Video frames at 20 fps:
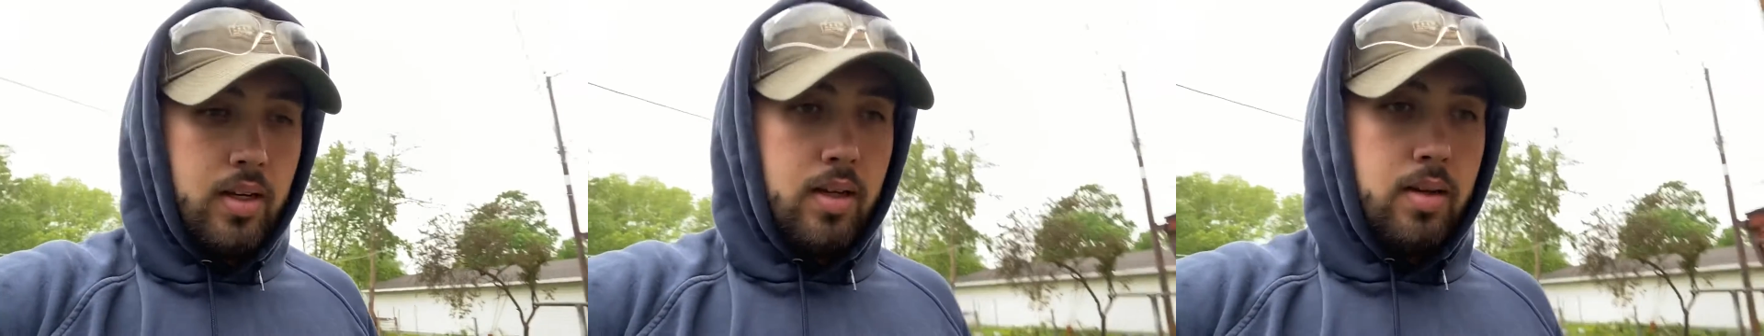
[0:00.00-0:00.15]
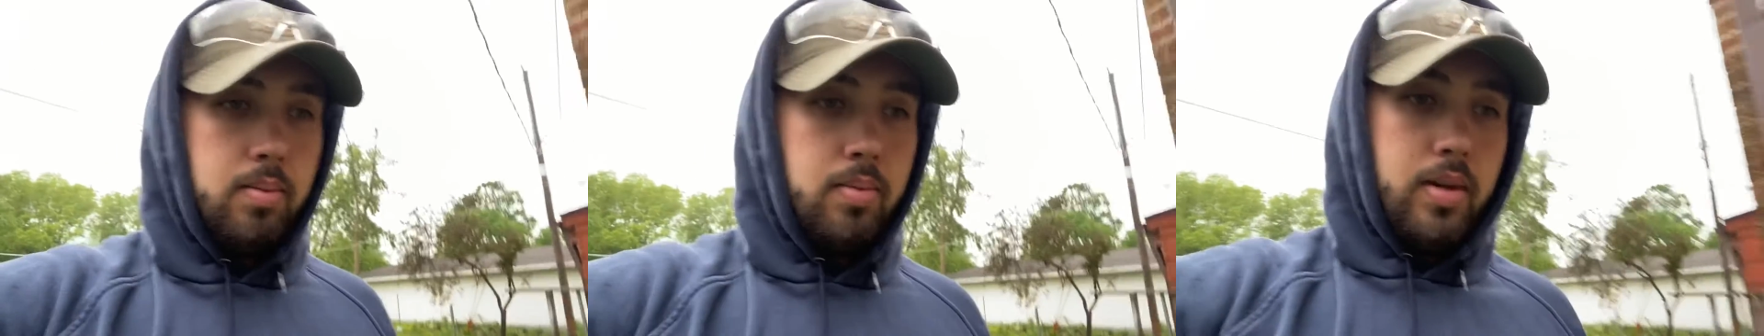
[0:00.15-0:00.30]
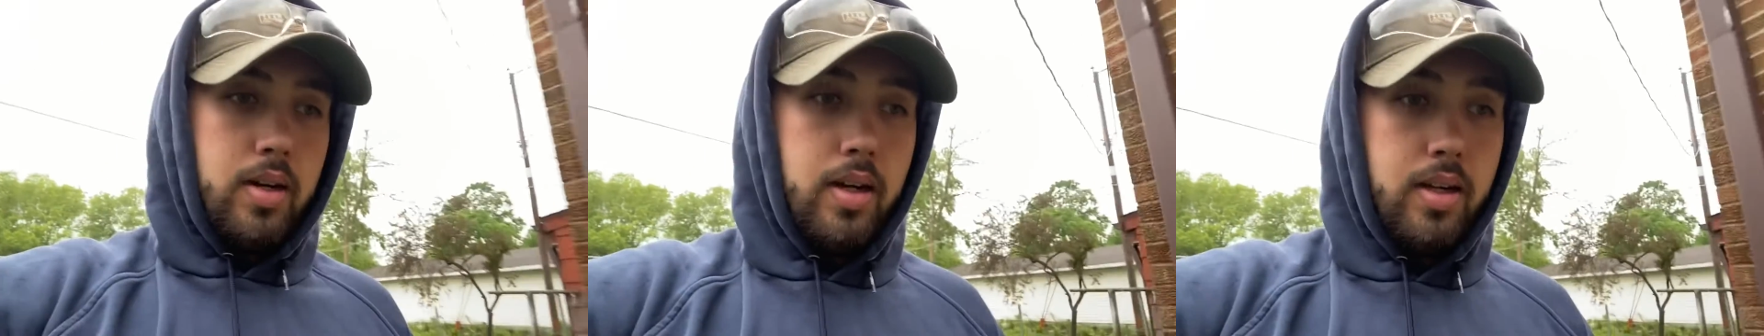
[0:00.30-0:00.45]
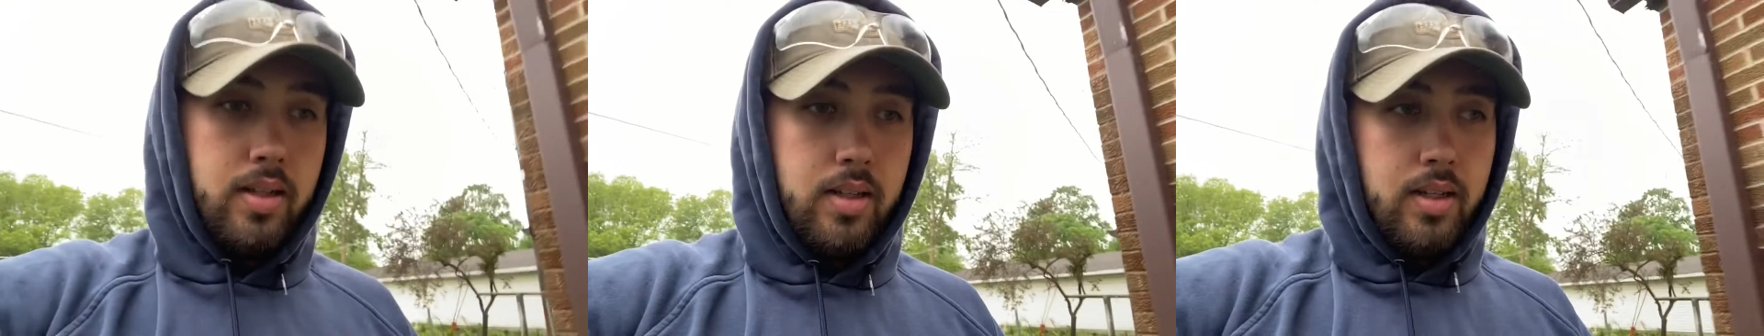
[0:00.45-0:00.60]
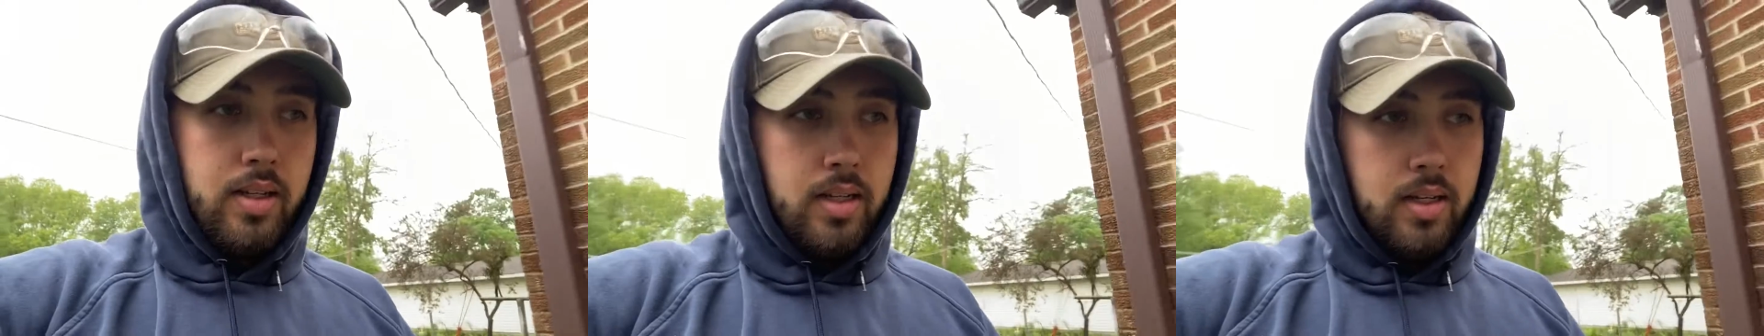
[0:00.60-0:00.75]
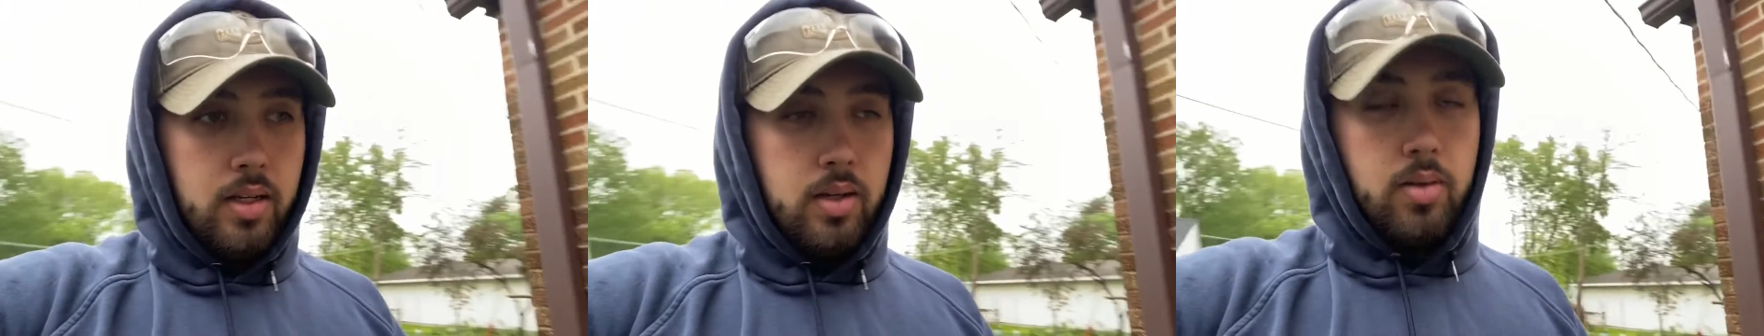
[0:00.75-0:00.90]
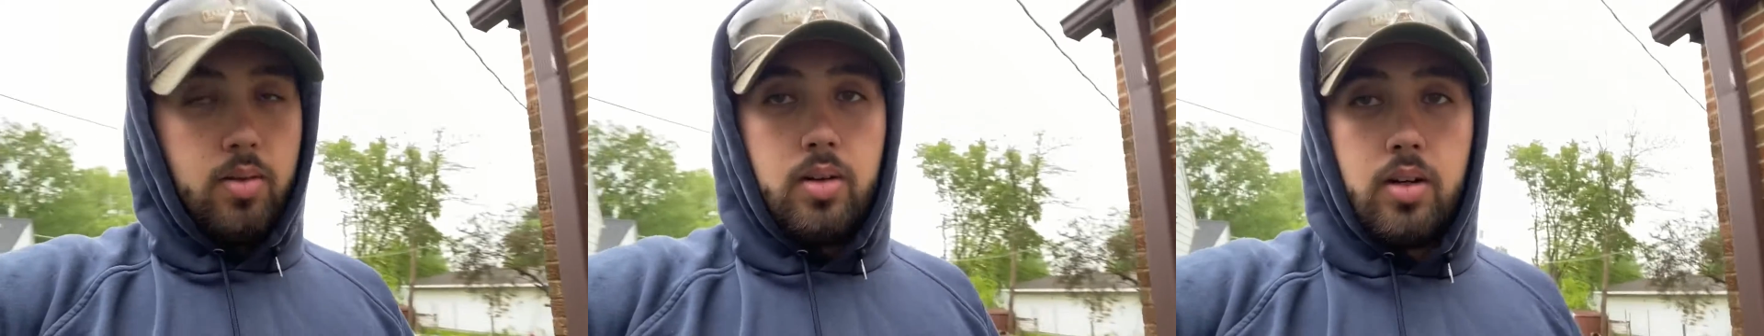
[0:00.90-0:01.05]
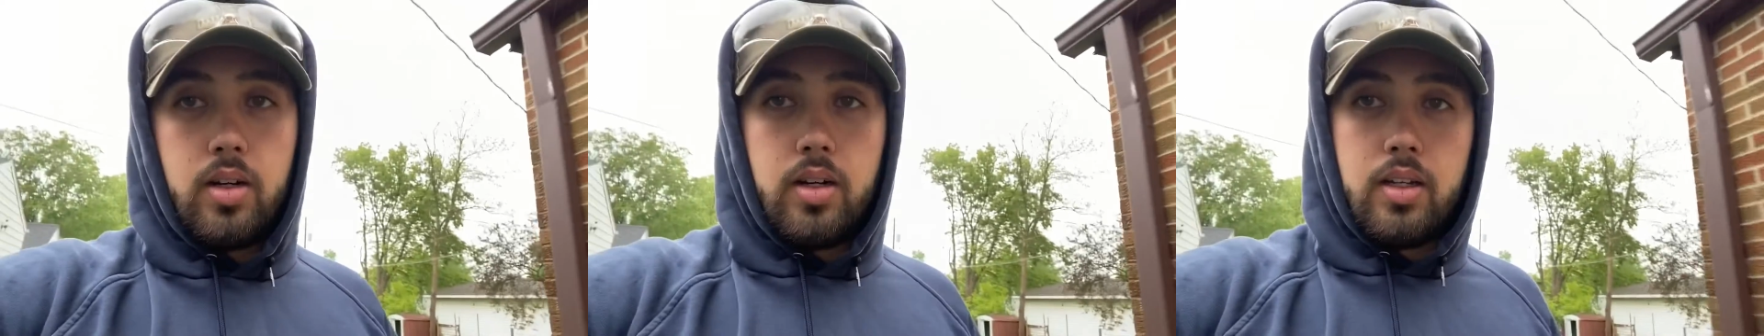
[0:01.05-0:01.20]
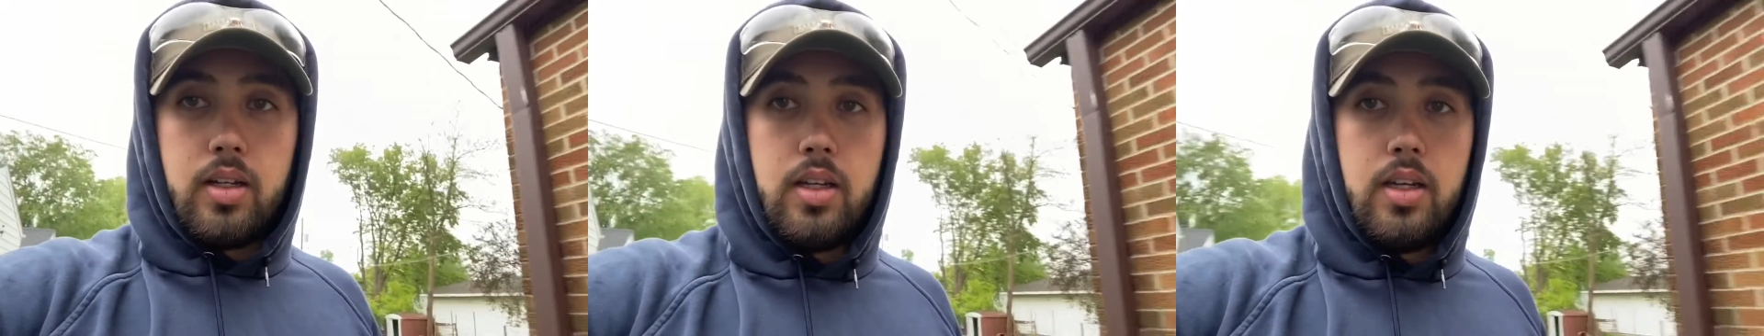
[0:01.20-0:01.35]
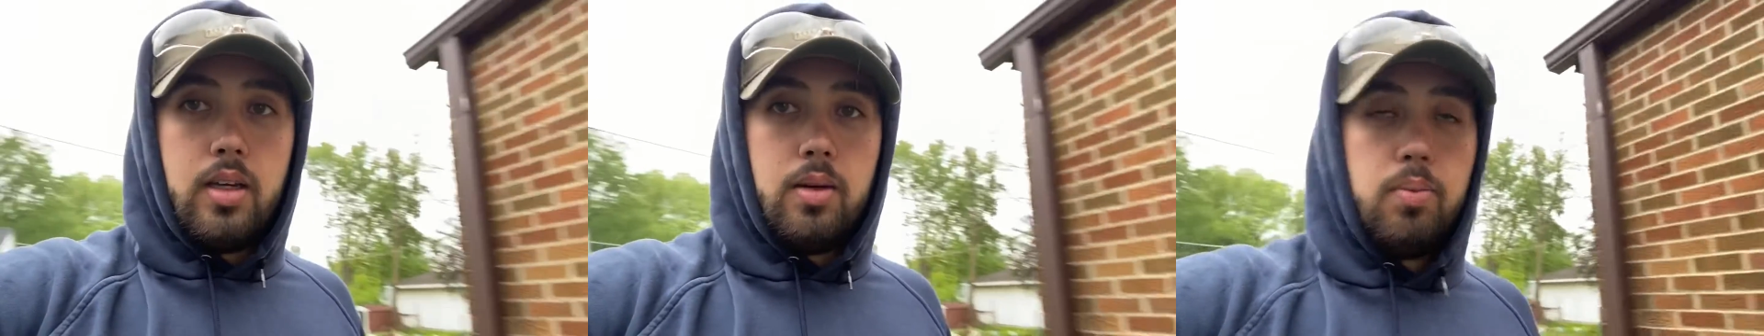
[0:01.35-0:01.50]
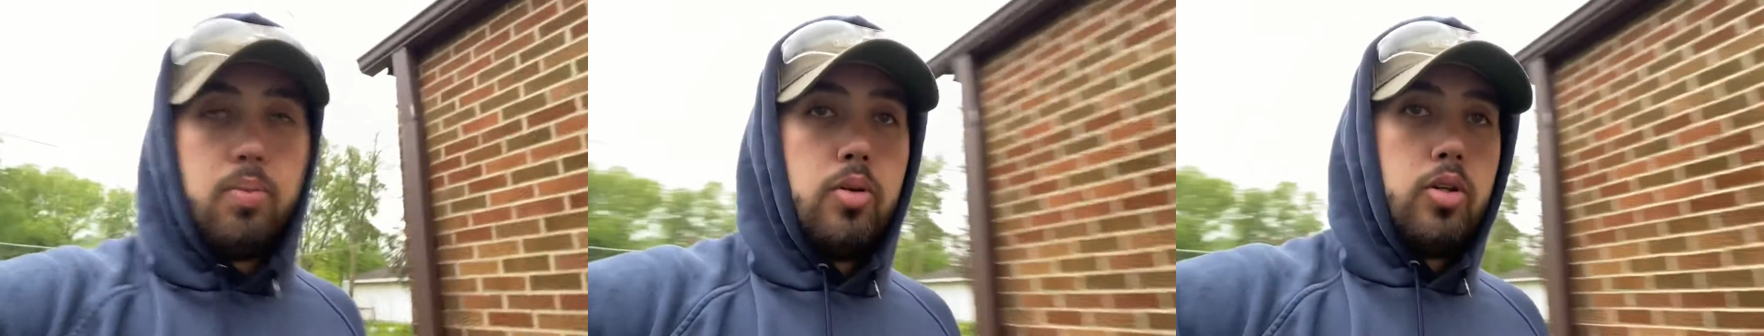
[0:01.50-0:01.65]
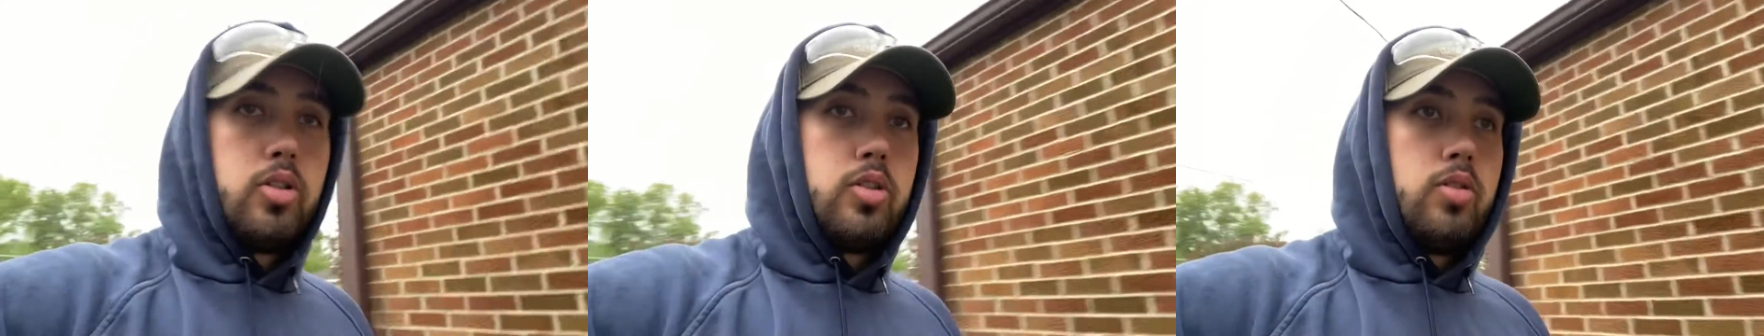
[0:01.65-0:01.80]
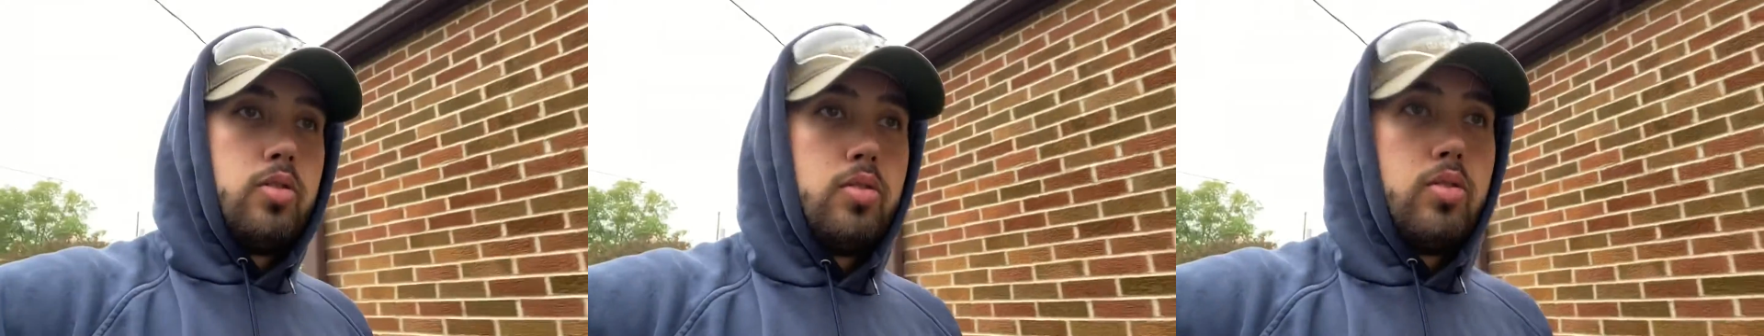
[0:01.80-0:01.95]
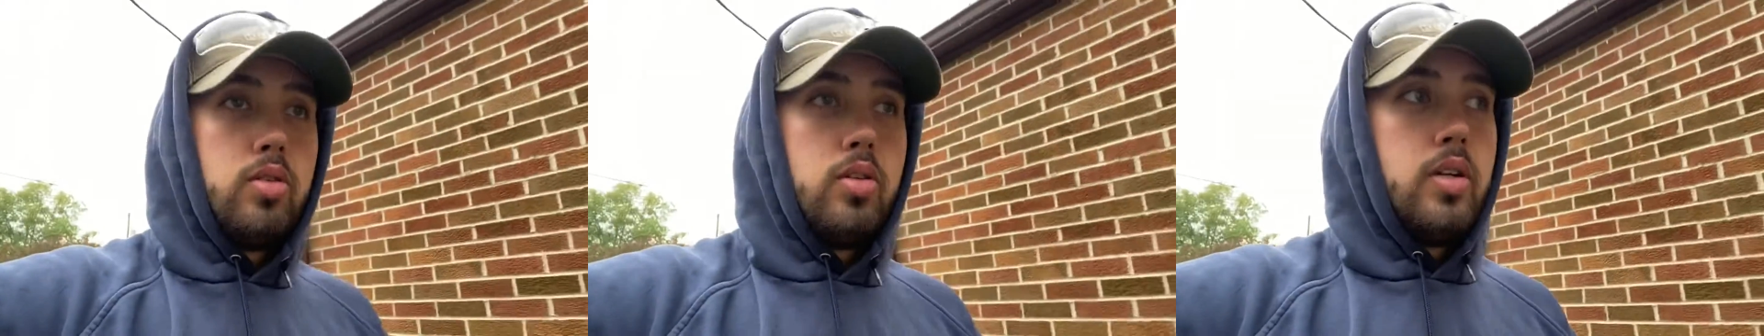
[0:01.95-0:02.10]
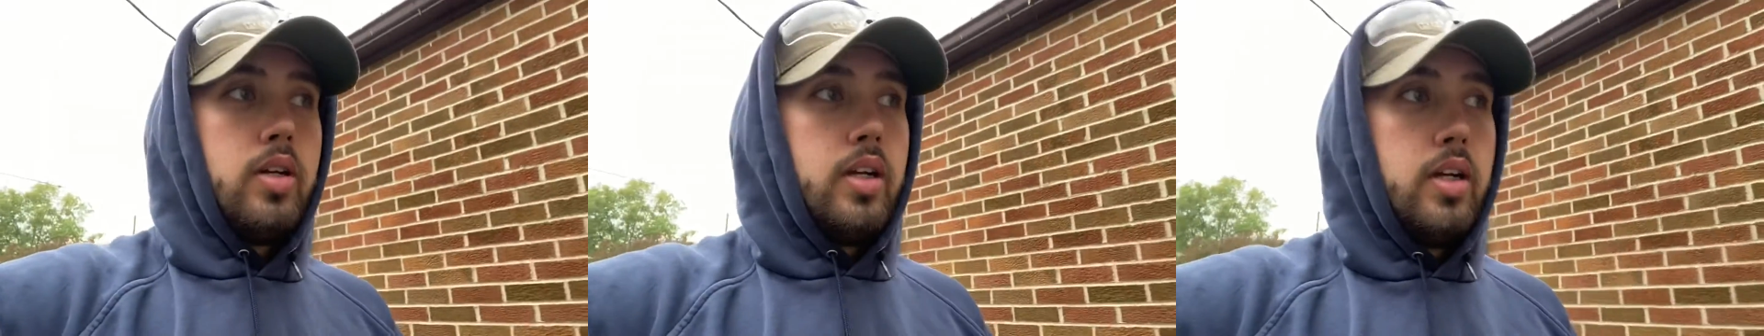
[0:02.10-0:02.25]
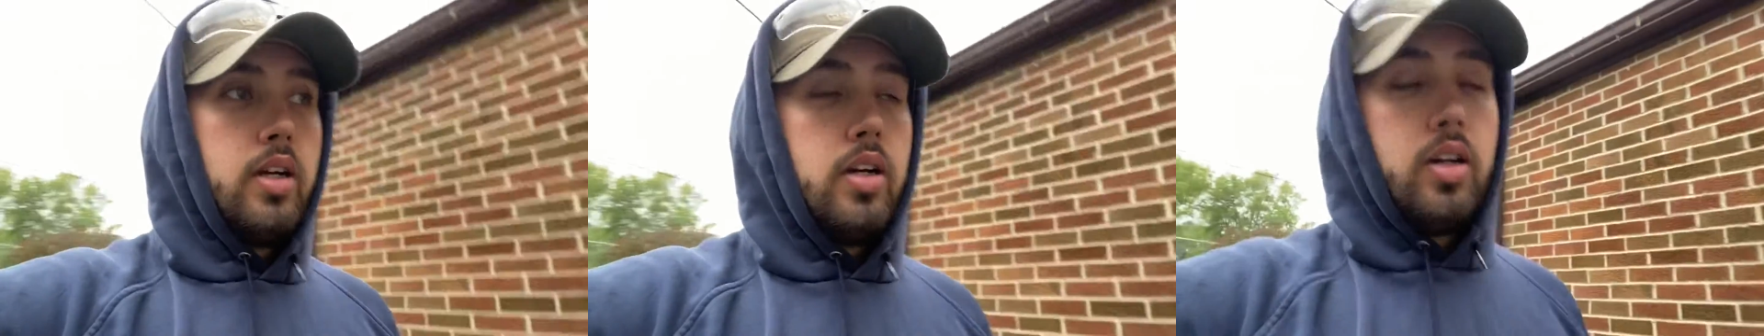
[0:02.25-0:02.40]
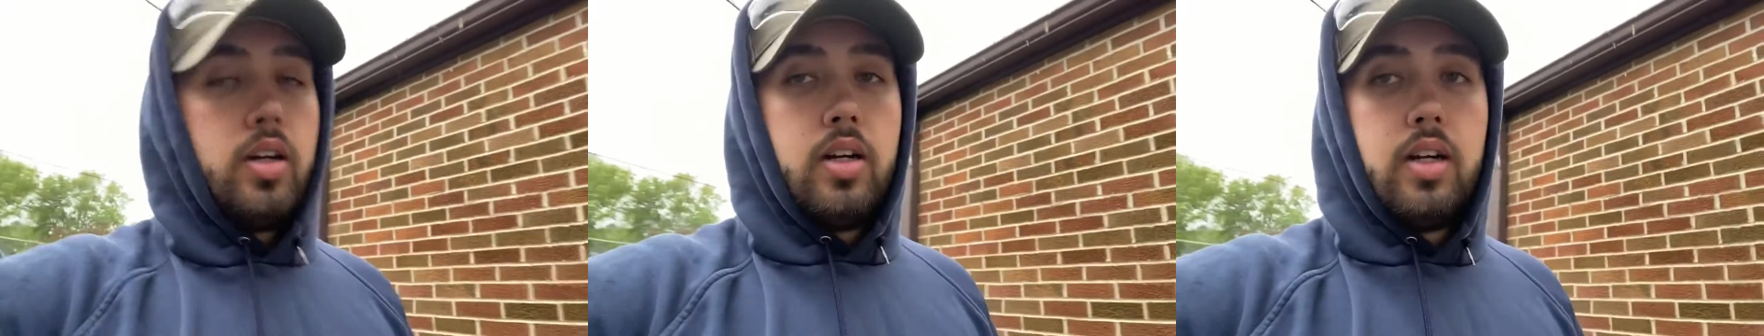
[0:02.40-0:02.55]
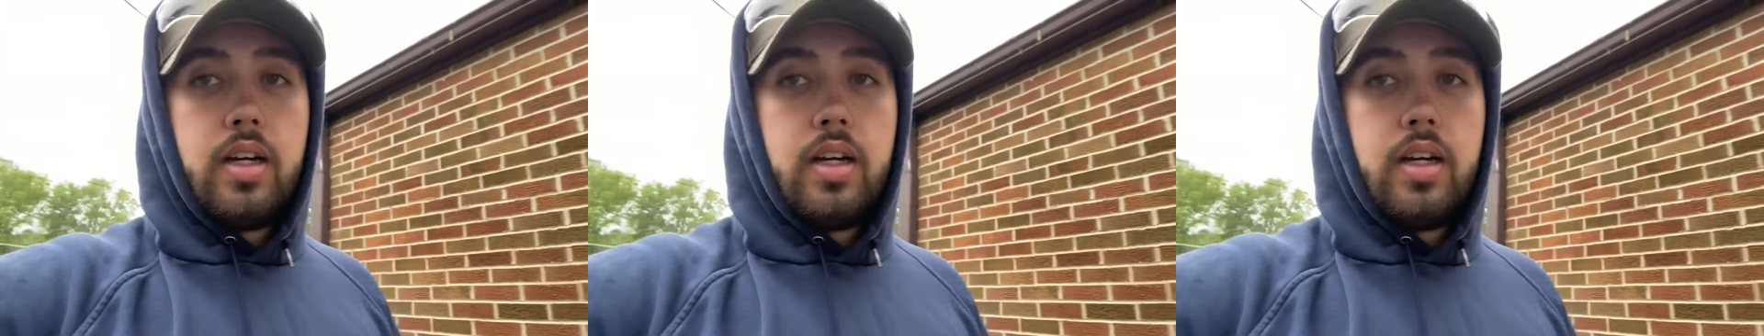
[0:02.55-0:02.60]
But we're gonna keep pushing through here.